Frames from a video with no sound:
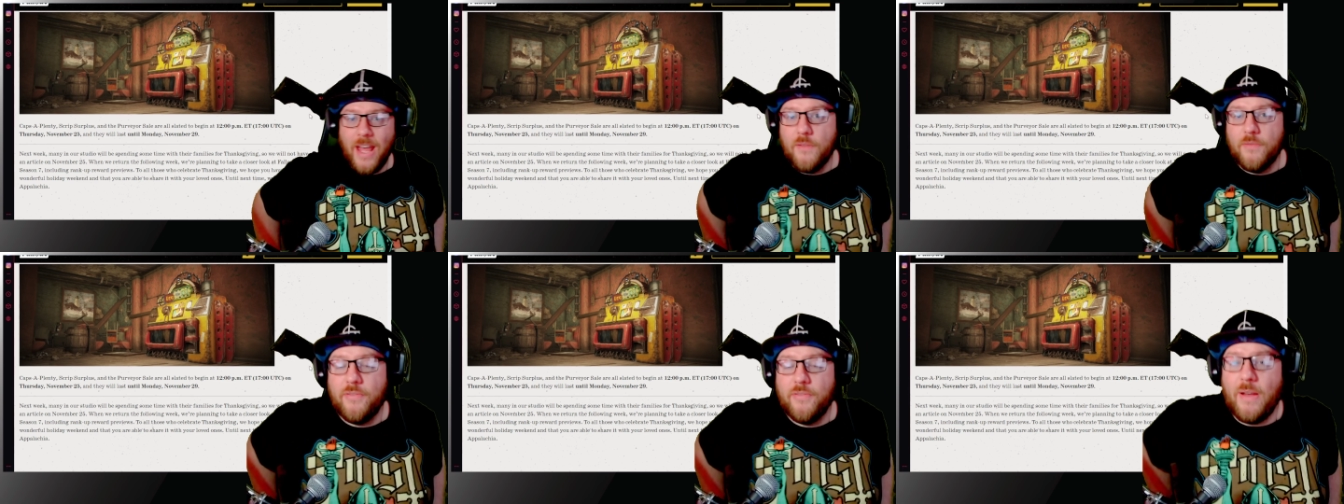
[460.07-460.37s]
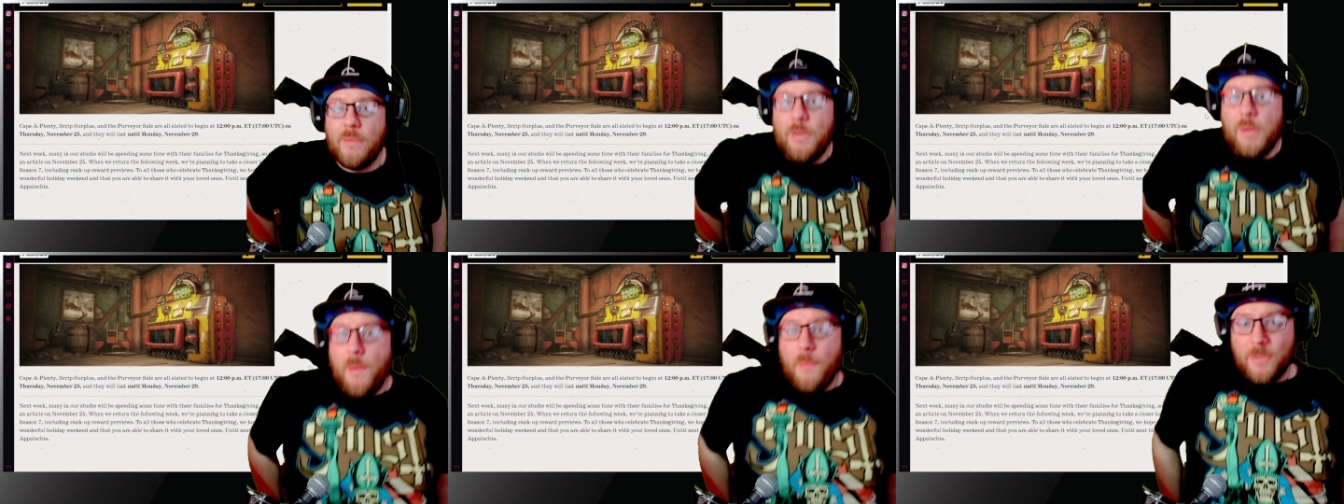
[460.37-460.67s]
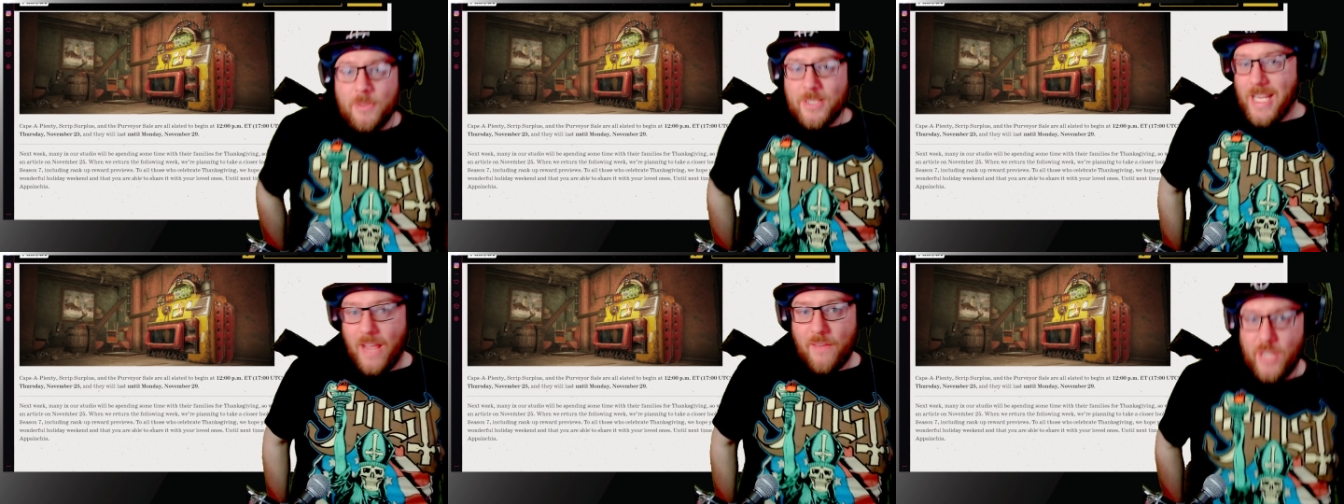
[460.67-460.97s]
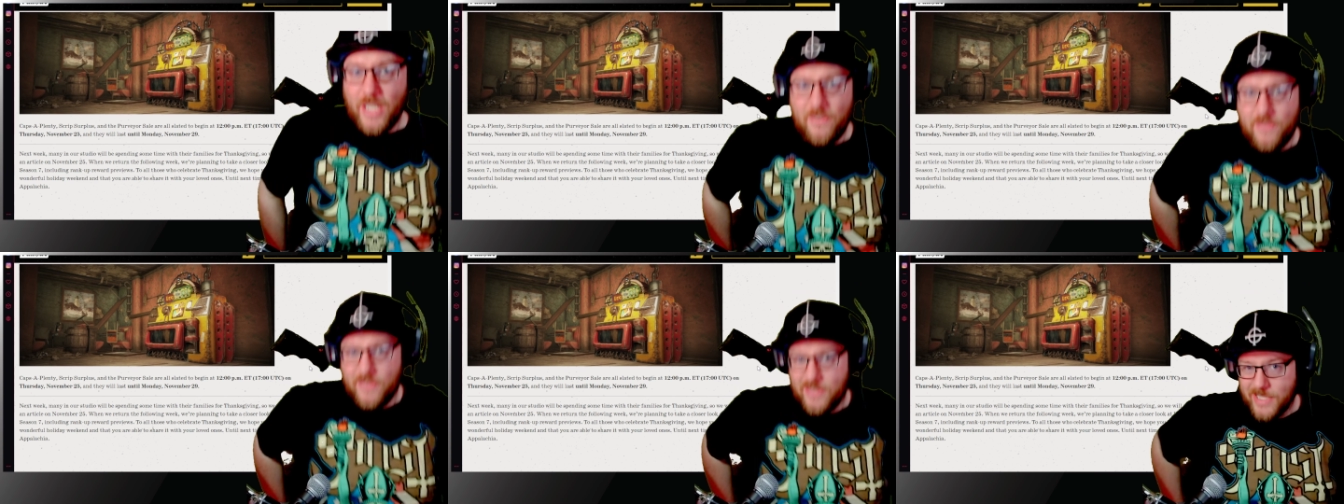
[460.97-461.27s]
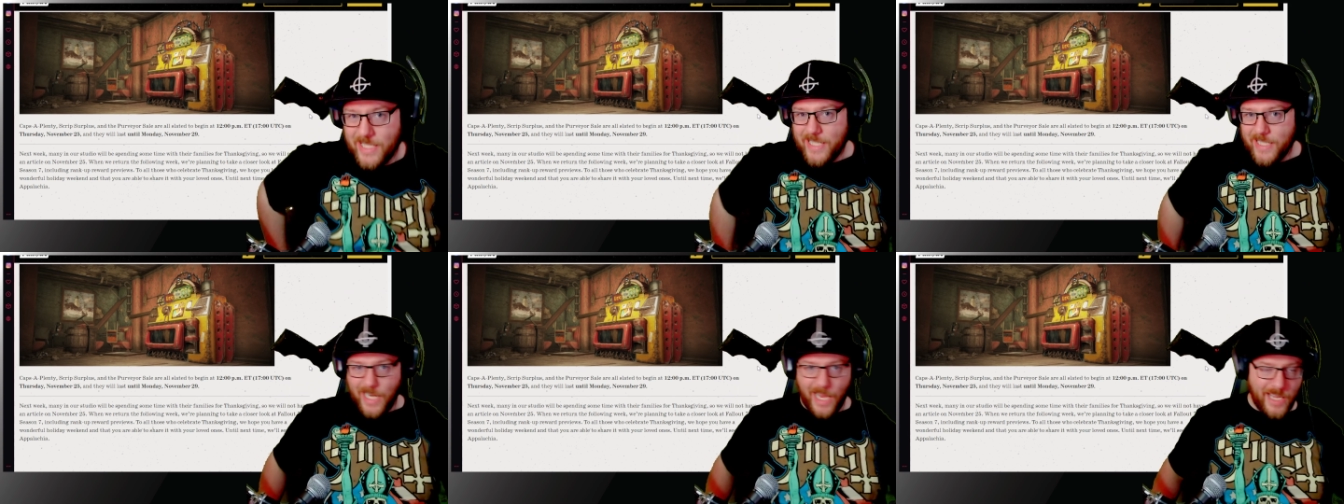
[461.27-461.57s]
family members haven't even
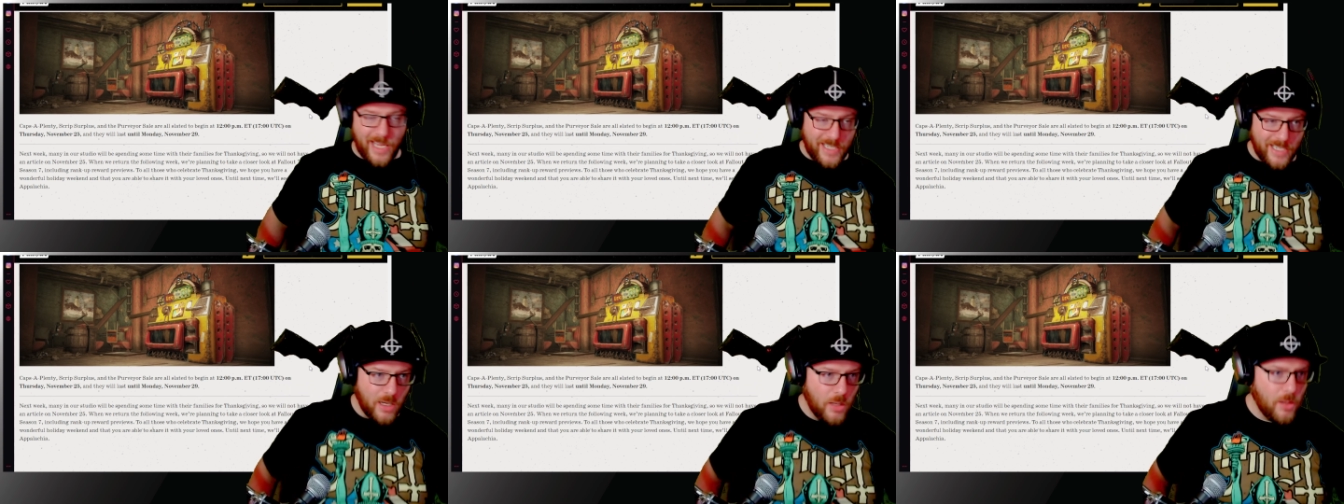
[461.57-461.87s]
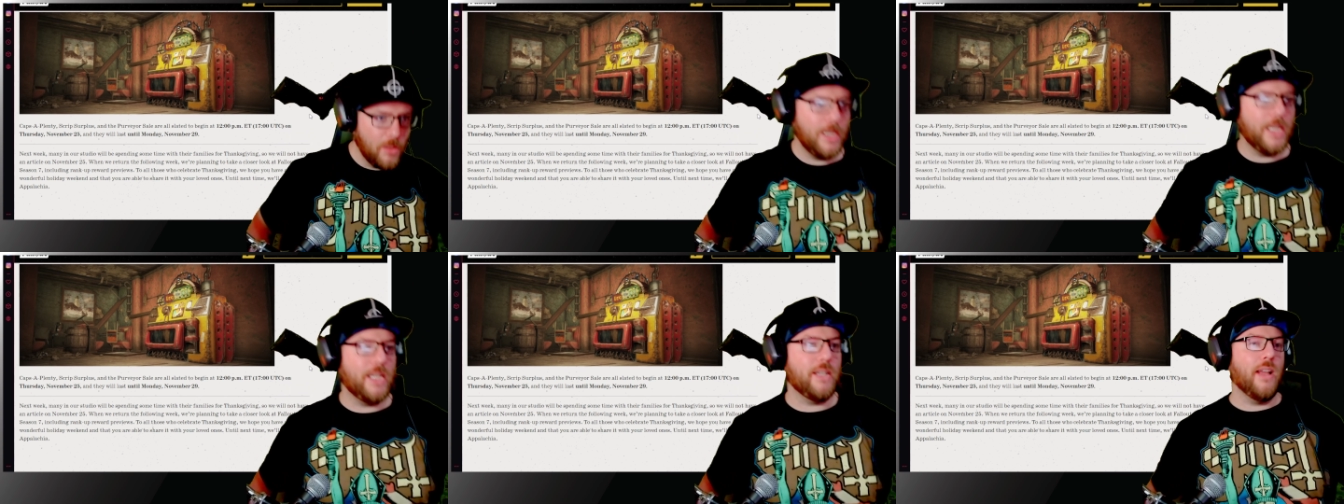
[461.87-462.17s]
seen yet. You know what I mean?